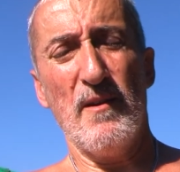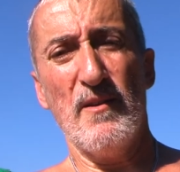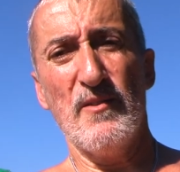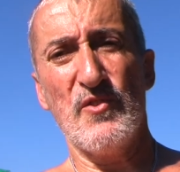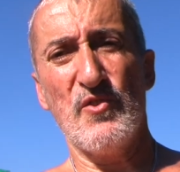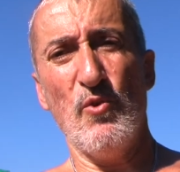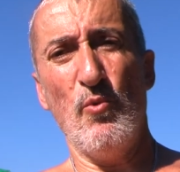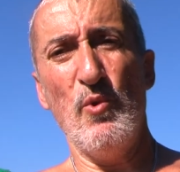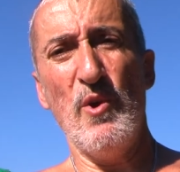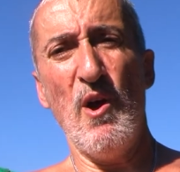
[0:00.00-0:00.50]

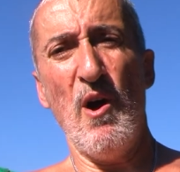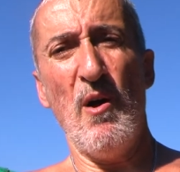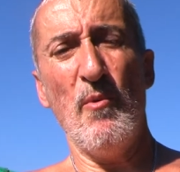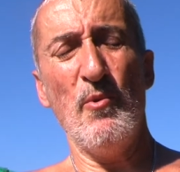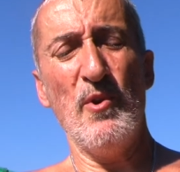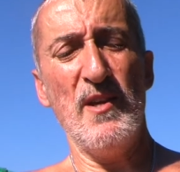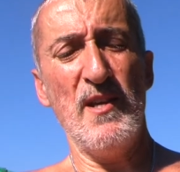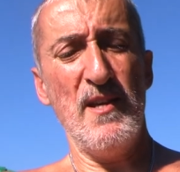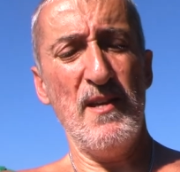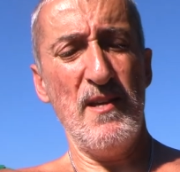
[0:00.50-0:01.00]
so we
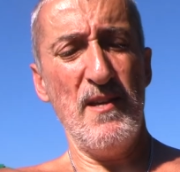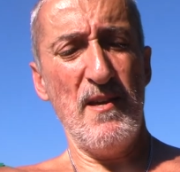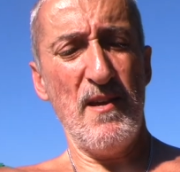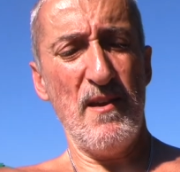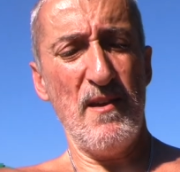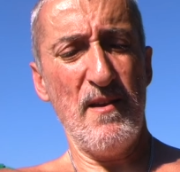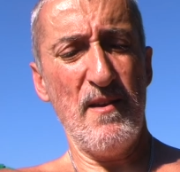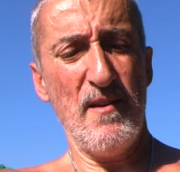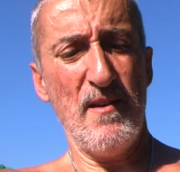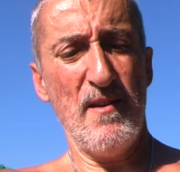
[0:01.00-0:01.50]
already
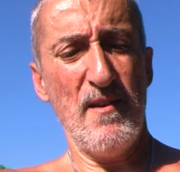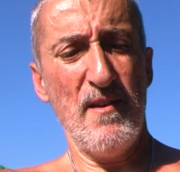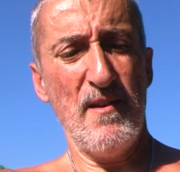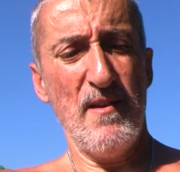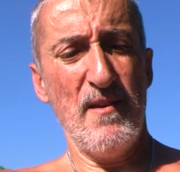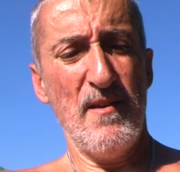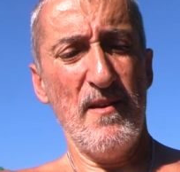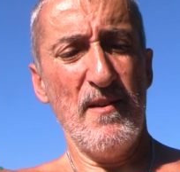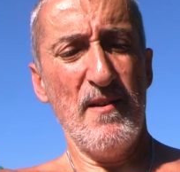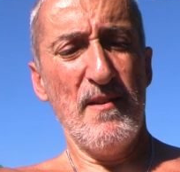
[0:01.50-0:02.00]

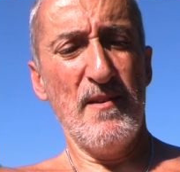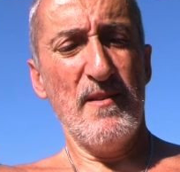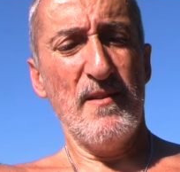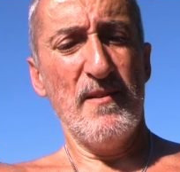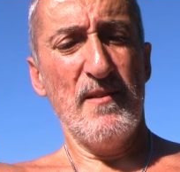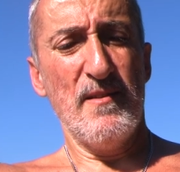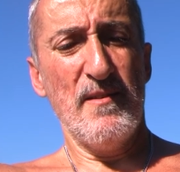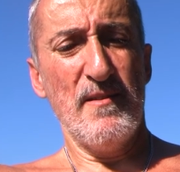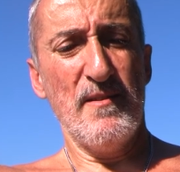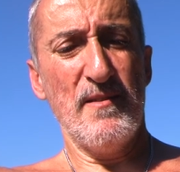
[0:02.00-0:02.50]

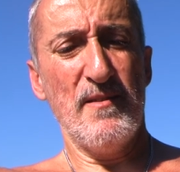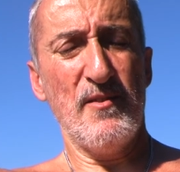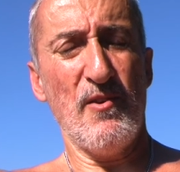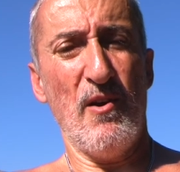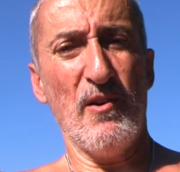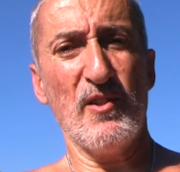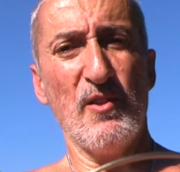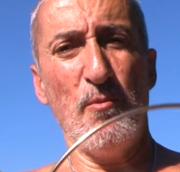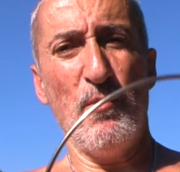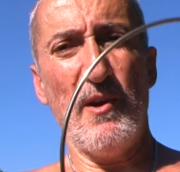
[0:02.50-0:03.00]

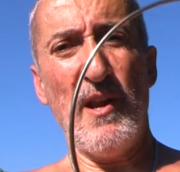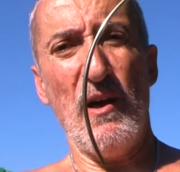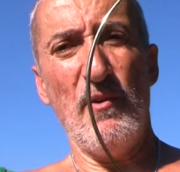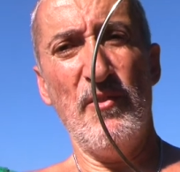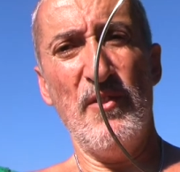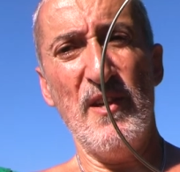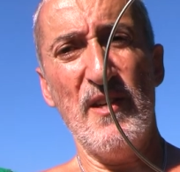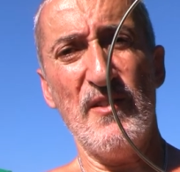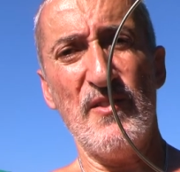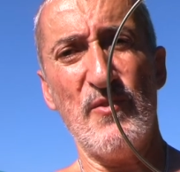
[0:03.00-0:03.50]
talked about how
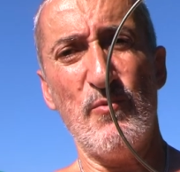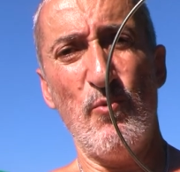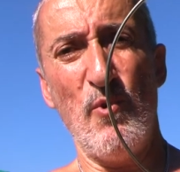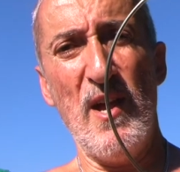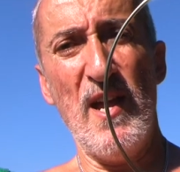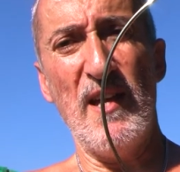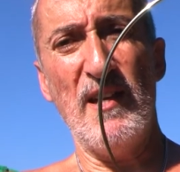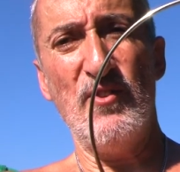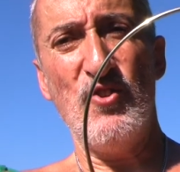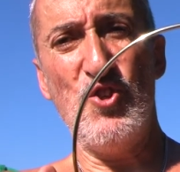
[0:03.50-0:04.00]
this
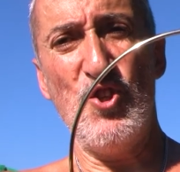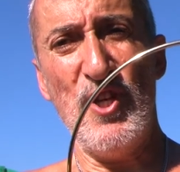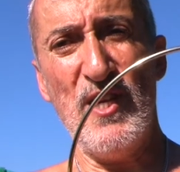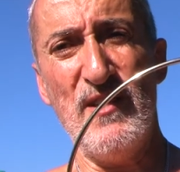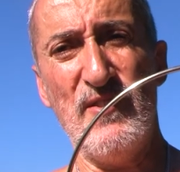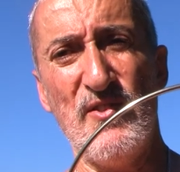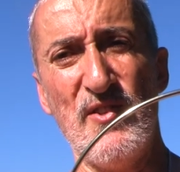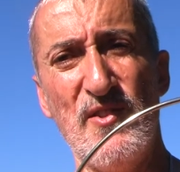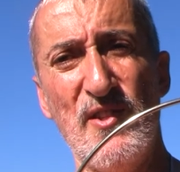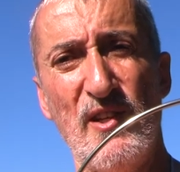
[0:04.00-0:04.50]
ring
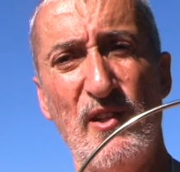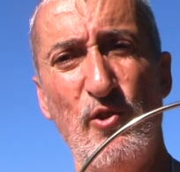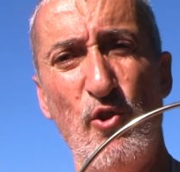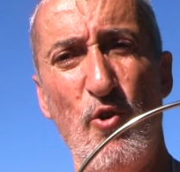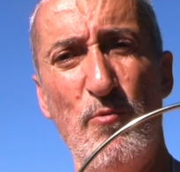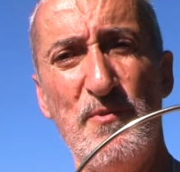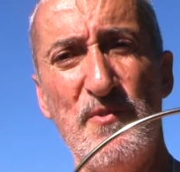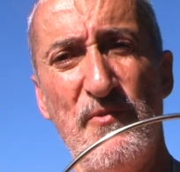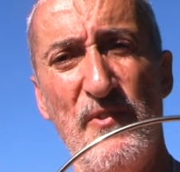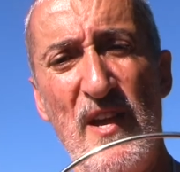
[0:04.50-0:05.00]
cheats in the
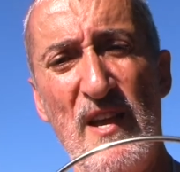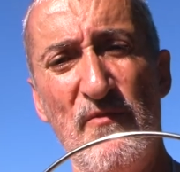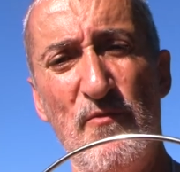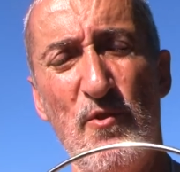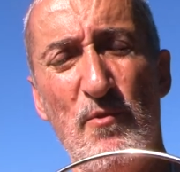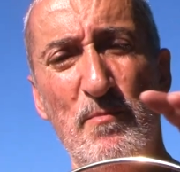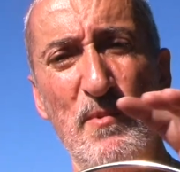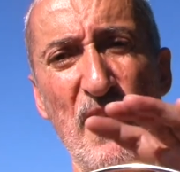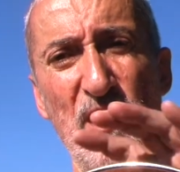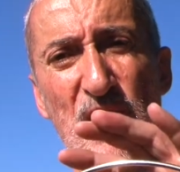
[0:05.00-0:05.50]
globe's
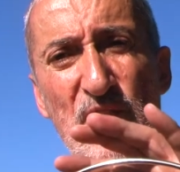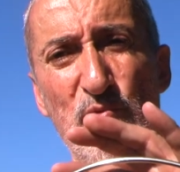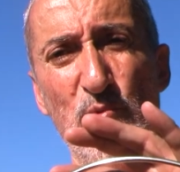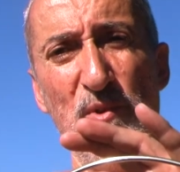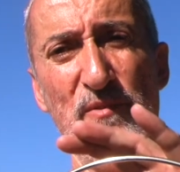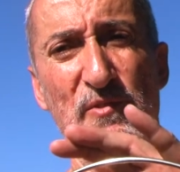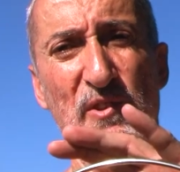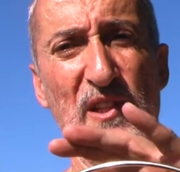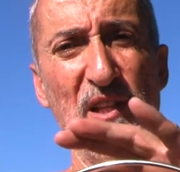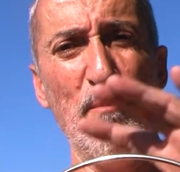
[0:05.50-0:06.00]
favor because
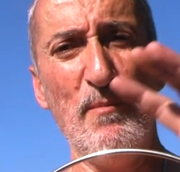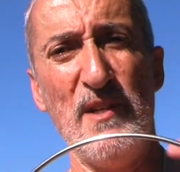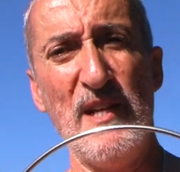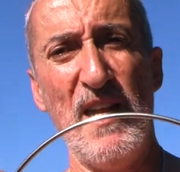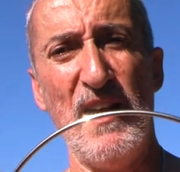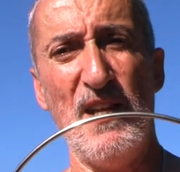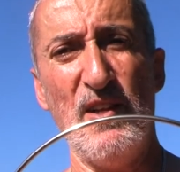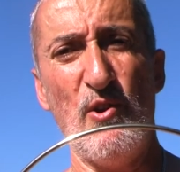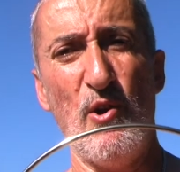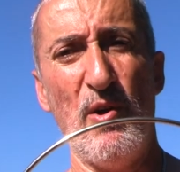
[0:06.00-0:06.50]
we've
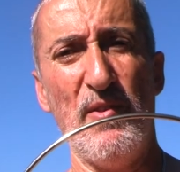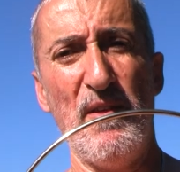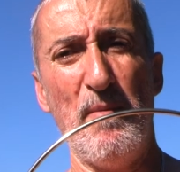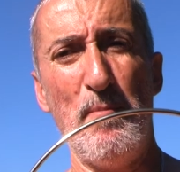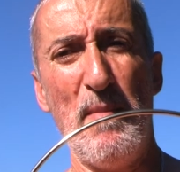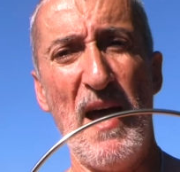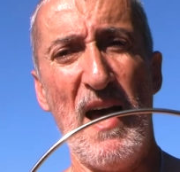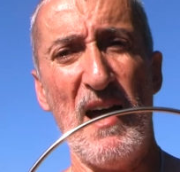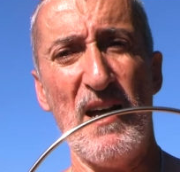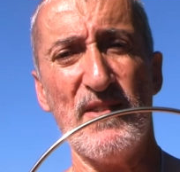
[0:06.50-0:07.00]
eliminated all the
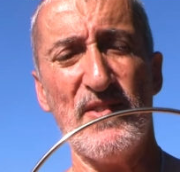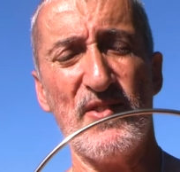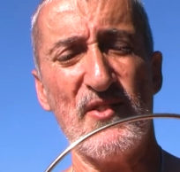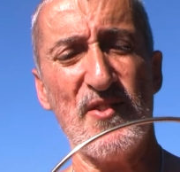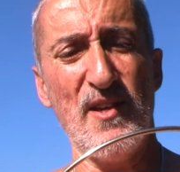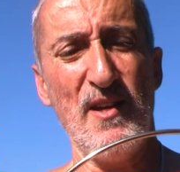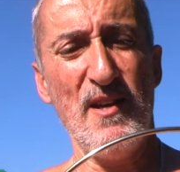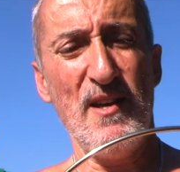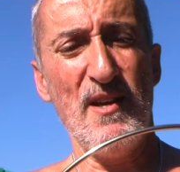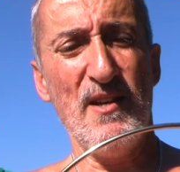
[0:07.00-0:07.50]
mass.